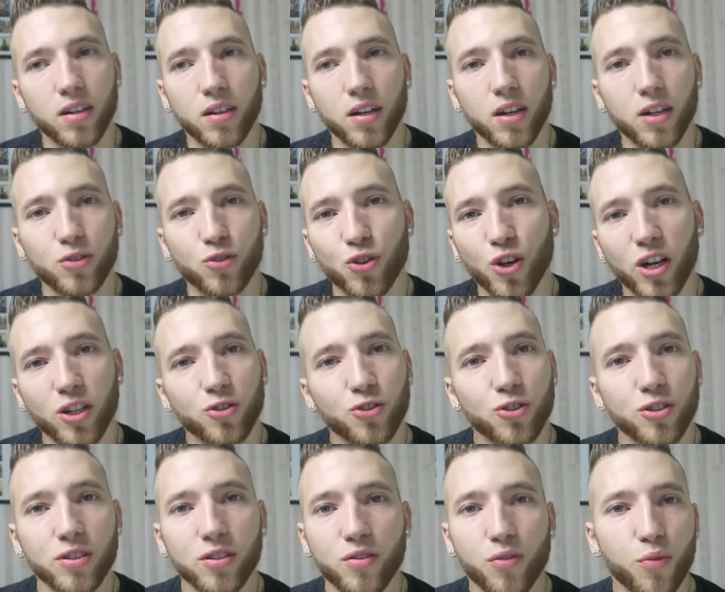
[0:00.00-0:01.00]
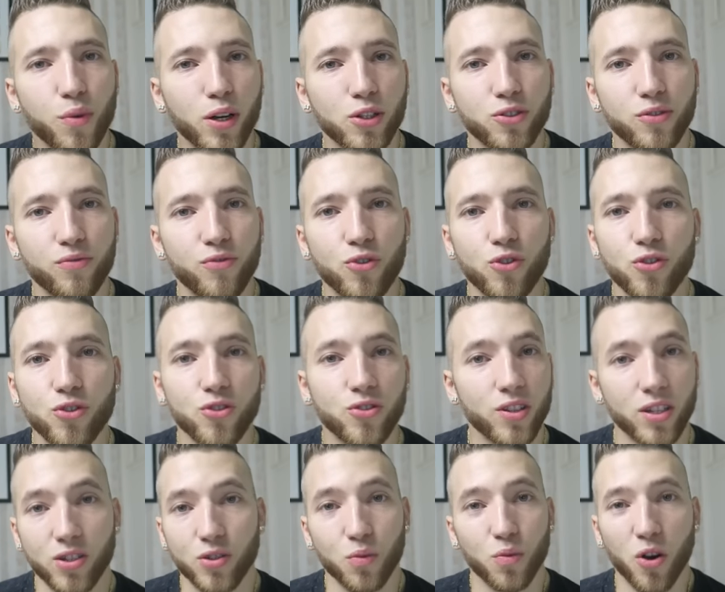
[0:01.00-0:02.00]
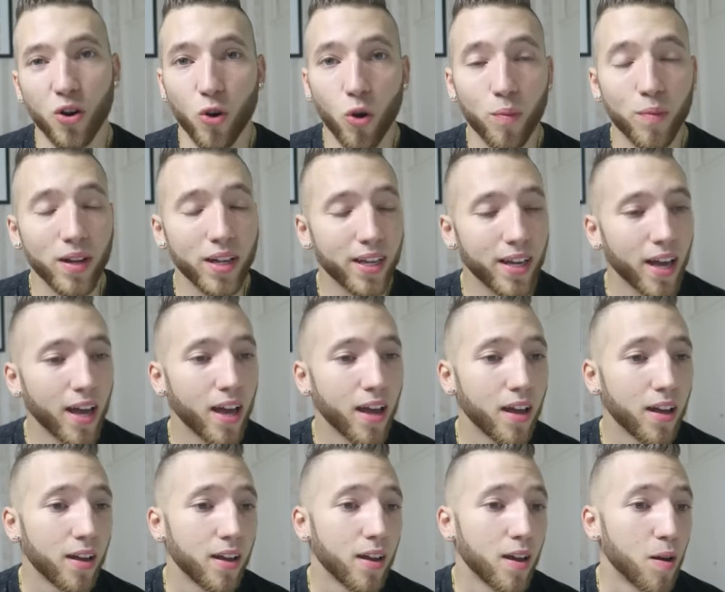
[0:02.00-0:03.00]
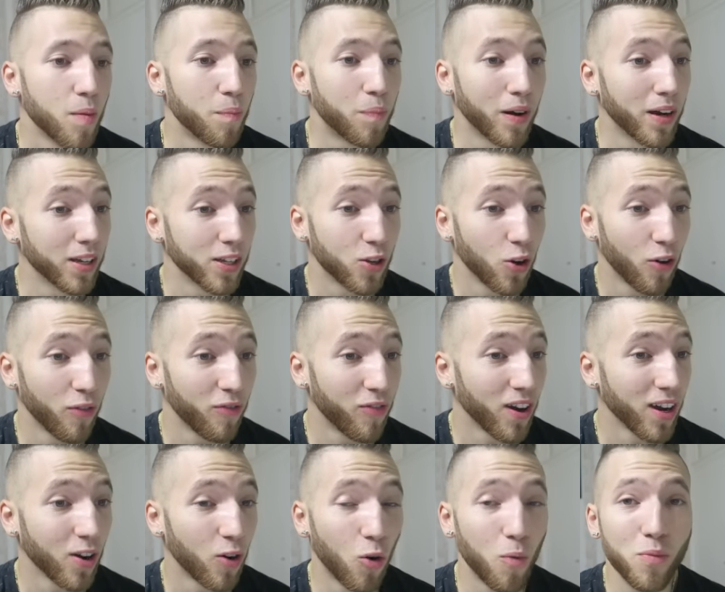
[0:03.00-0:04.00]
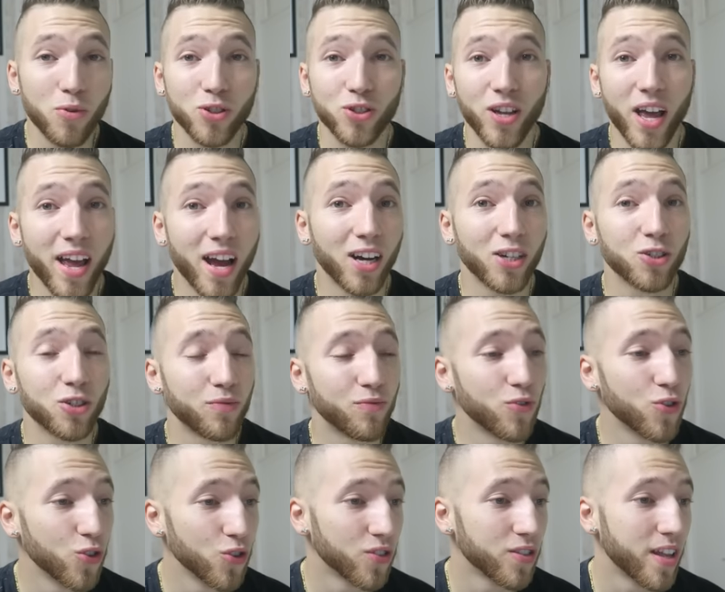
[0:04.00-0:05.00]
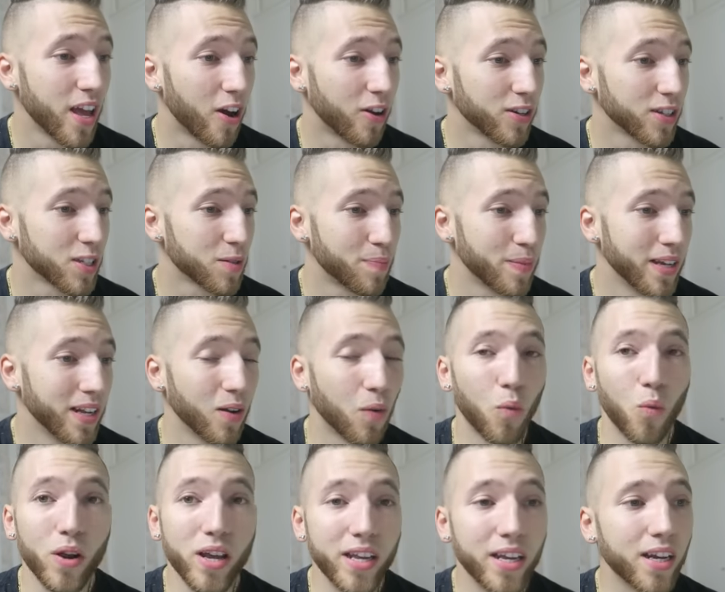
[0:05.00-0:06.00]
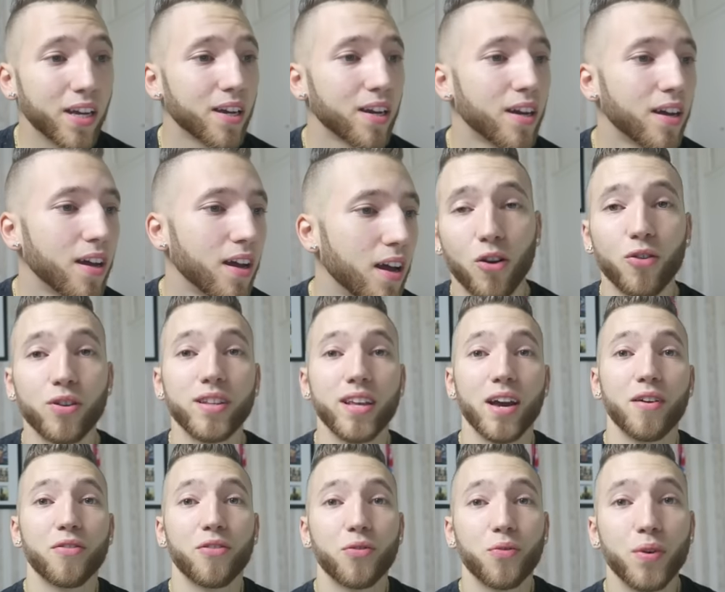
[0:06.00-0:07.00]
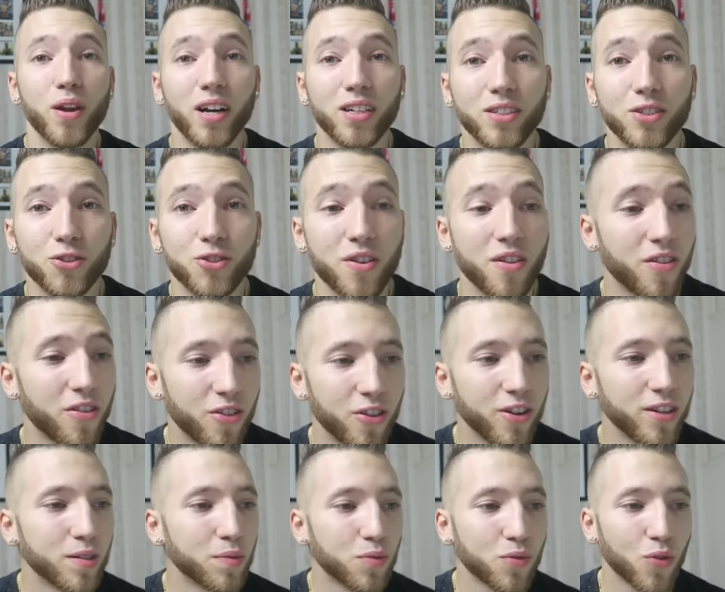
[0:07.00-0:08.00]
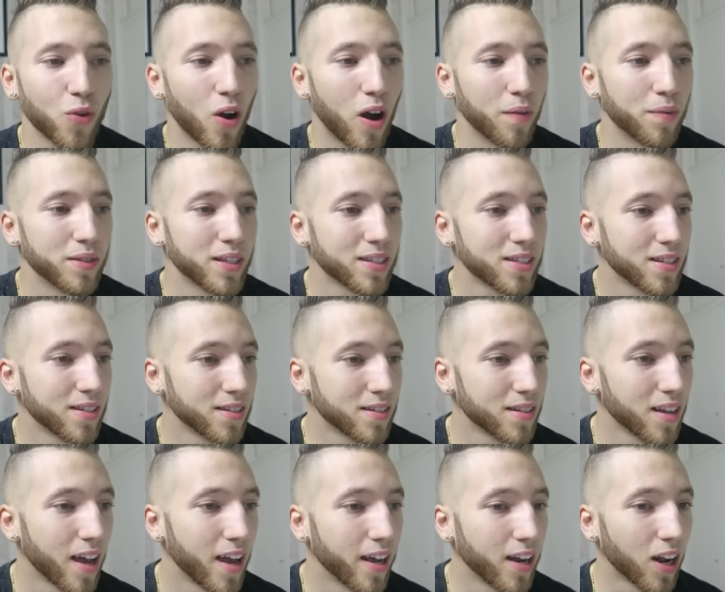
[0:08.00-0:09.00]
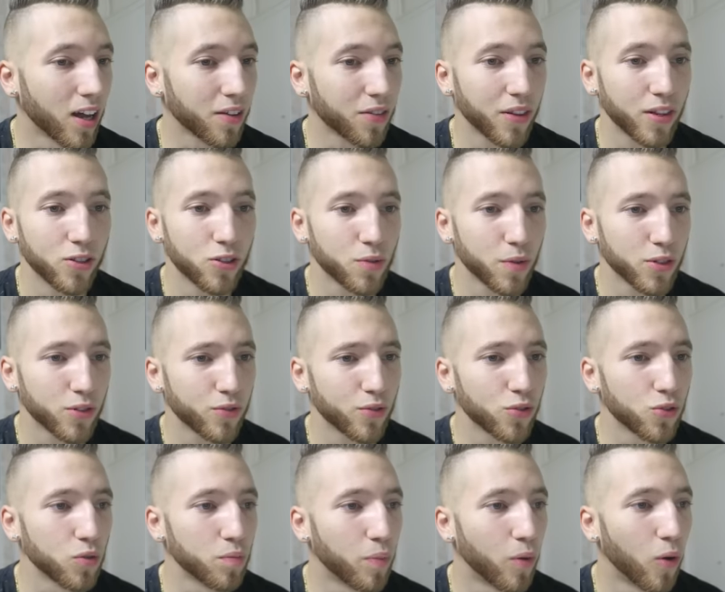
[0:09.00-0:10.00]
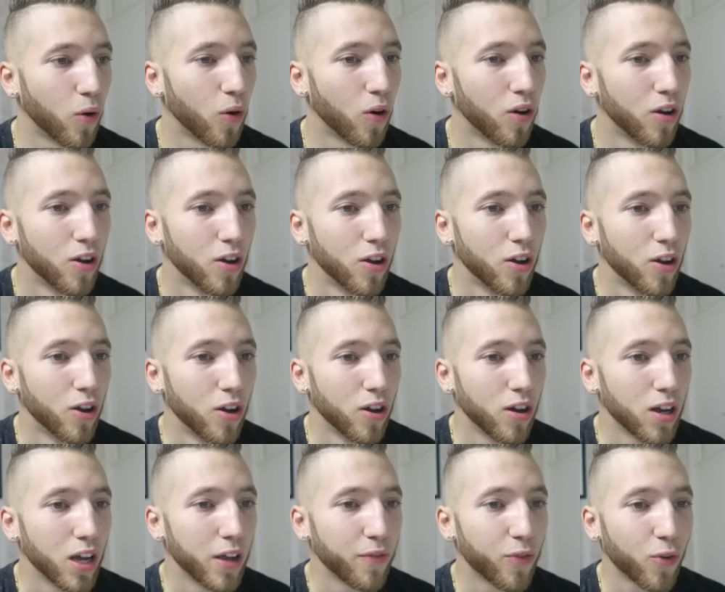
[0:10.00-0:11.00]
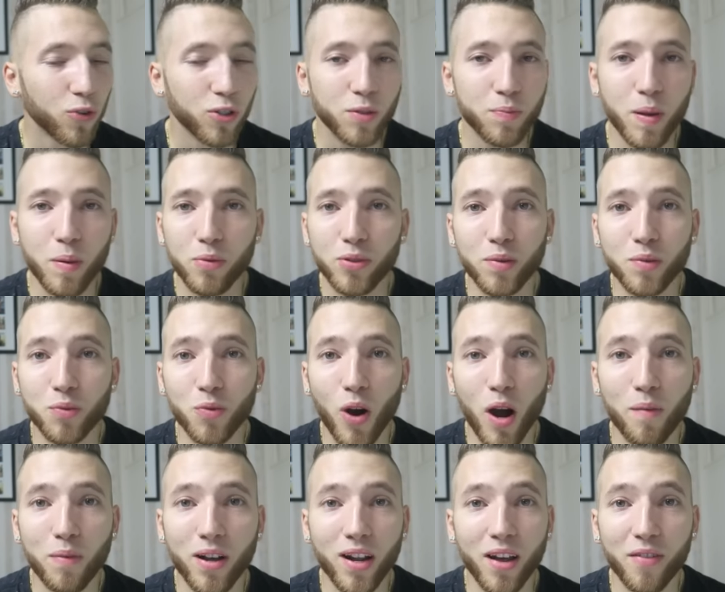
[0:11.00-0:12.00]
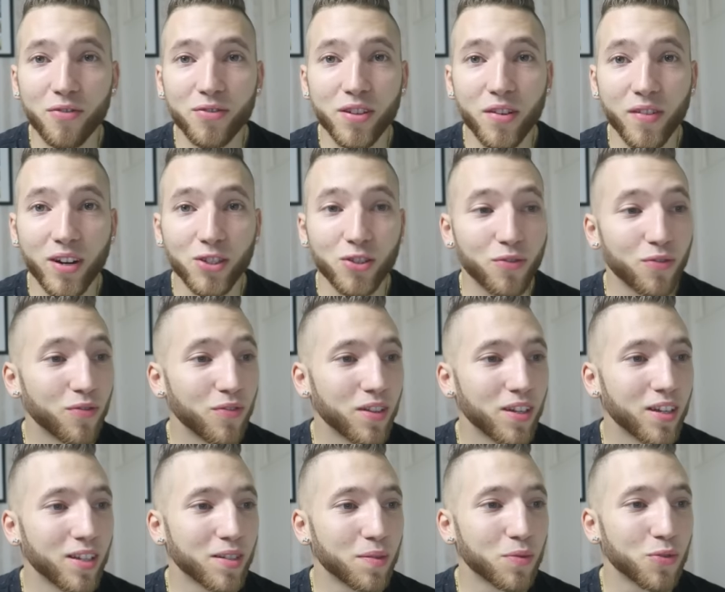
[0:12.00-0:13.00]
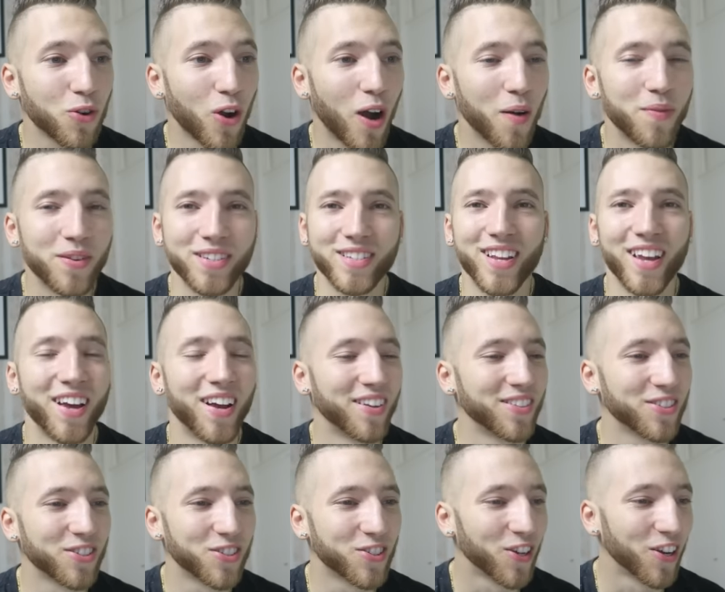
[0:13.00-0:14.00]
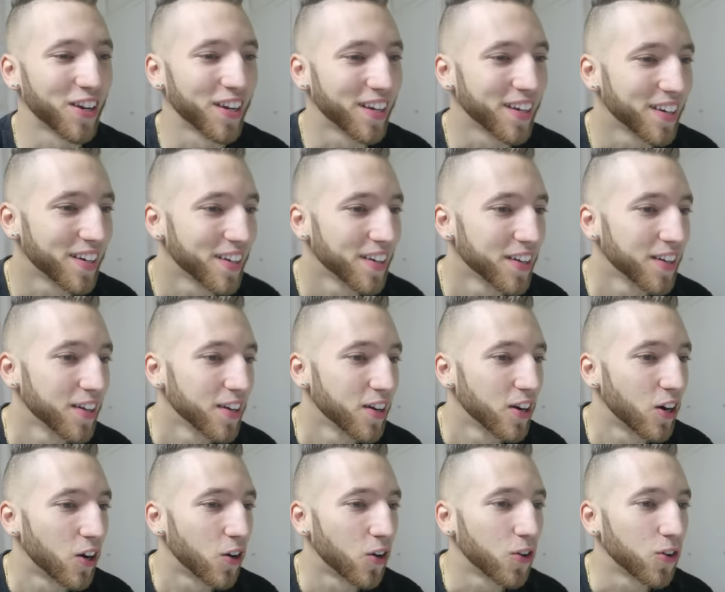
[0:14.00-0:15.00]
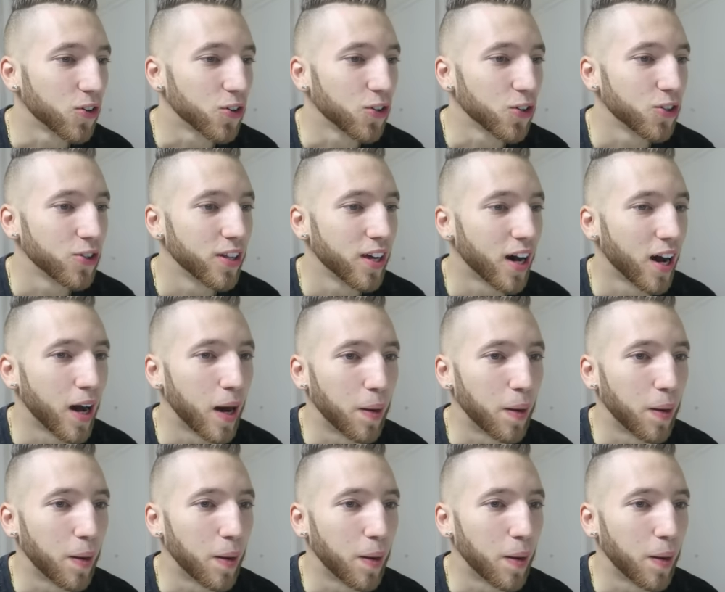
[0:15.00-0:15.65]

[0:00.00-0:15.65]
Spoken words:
200-300 views, that's what I normally get, but it got almost 800 views now, and it's been a week. I already have 330 subscribers. That's insane. Like, thank you so much for your support. If all these people subscribe, I'll have 700 subscribers. I'm just joking. All good.